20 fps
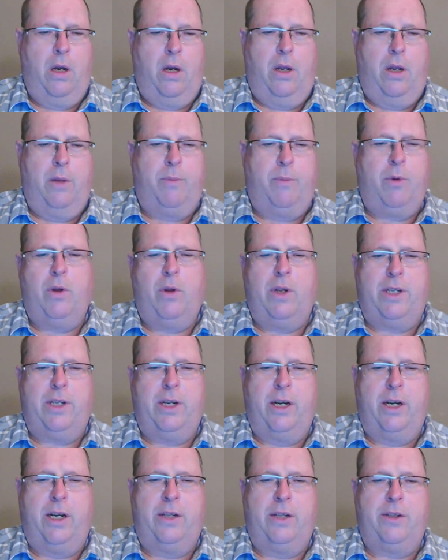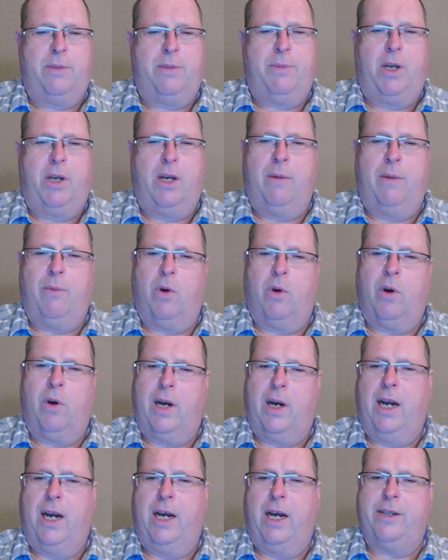The proletarians become
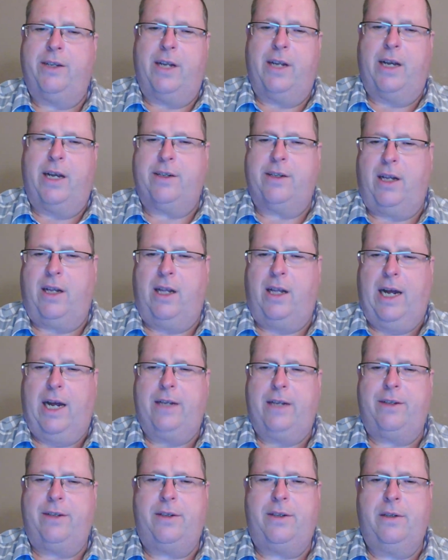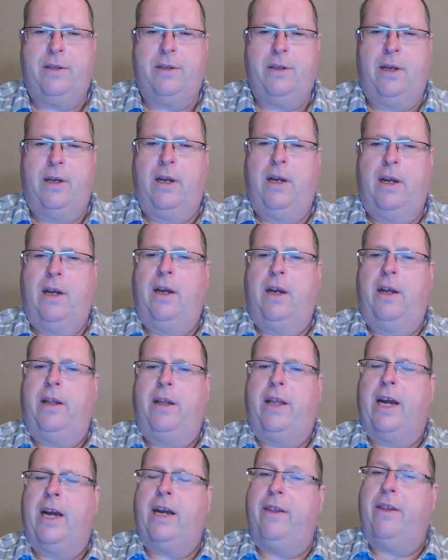organized as a class
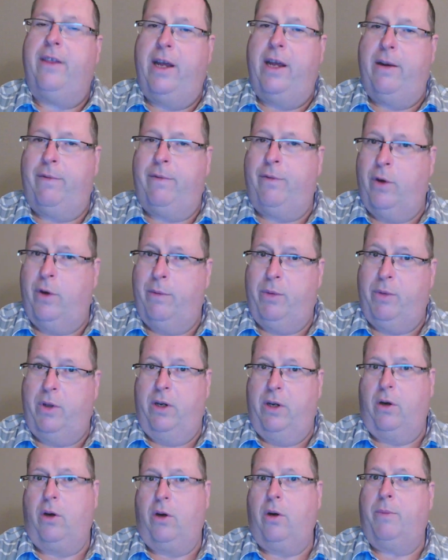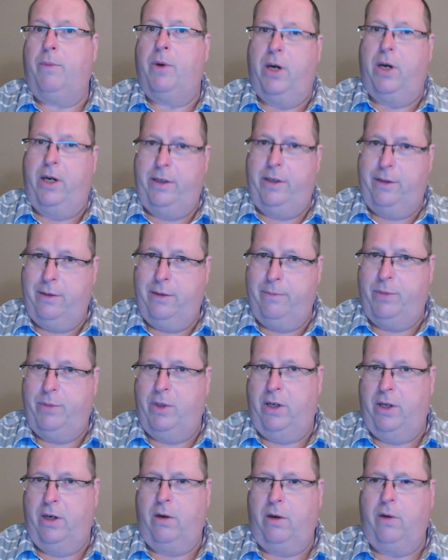that can then form political parties and
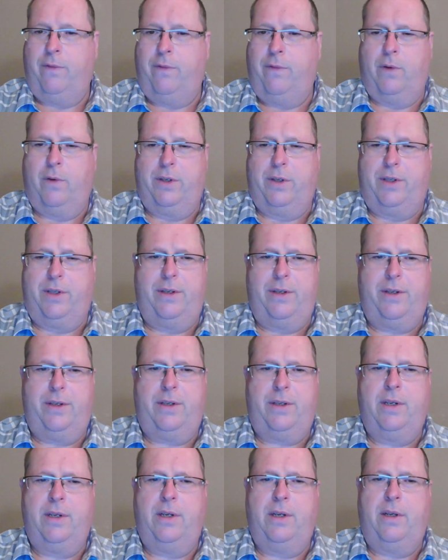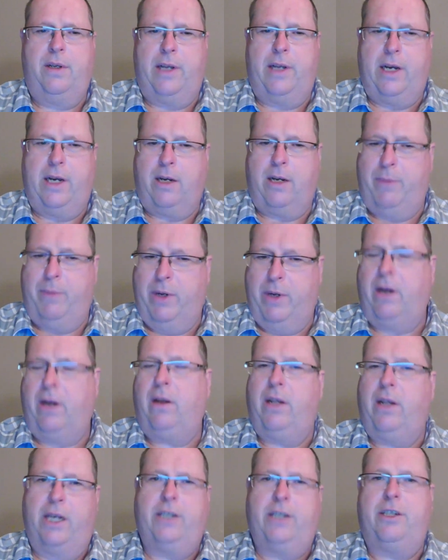political forces that
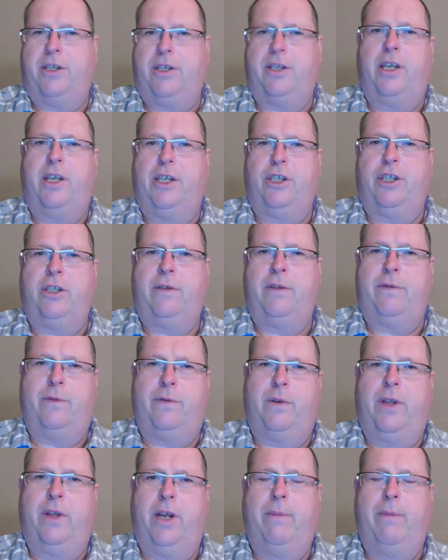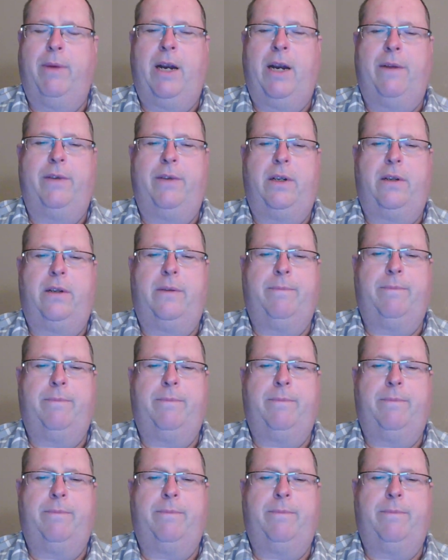compel legislation for their benefit.